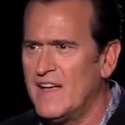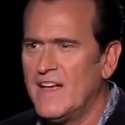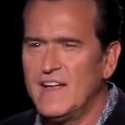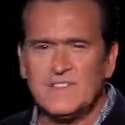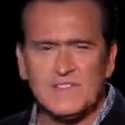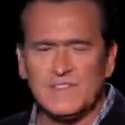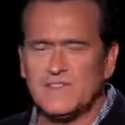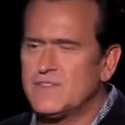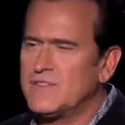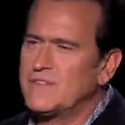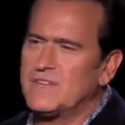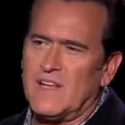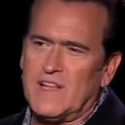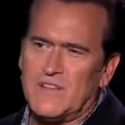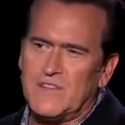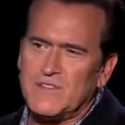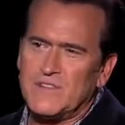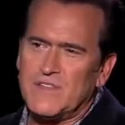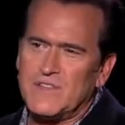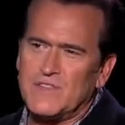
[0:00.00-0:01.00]
It's
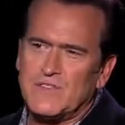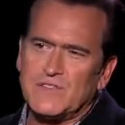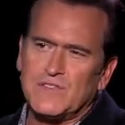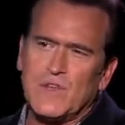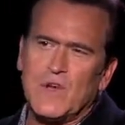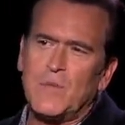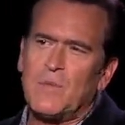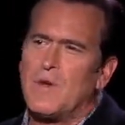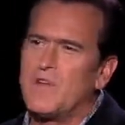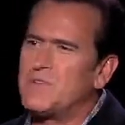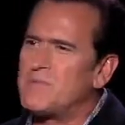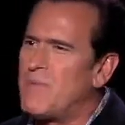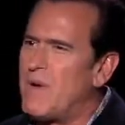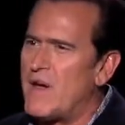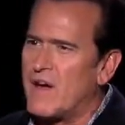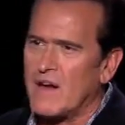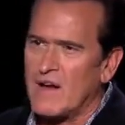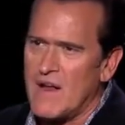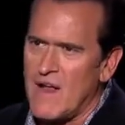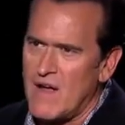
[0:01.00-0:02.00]
television is so much
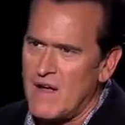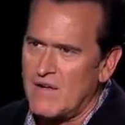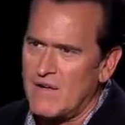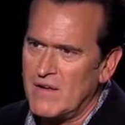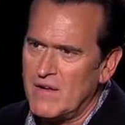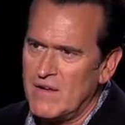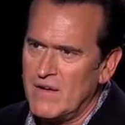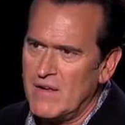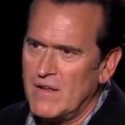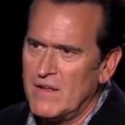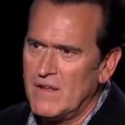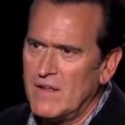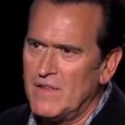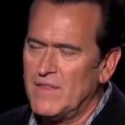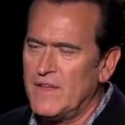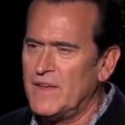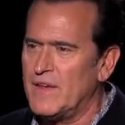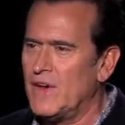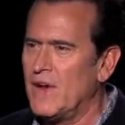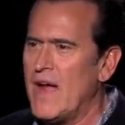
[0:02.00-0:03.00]
better now
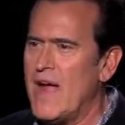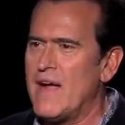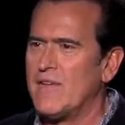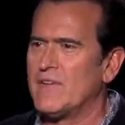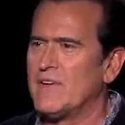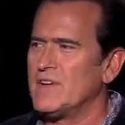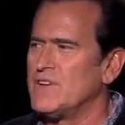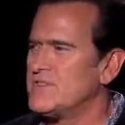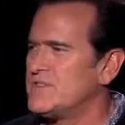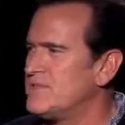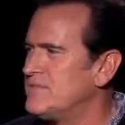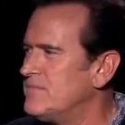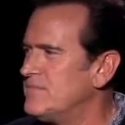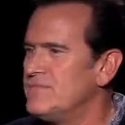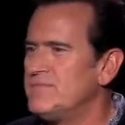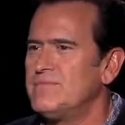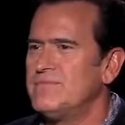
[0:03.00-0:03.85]
than your average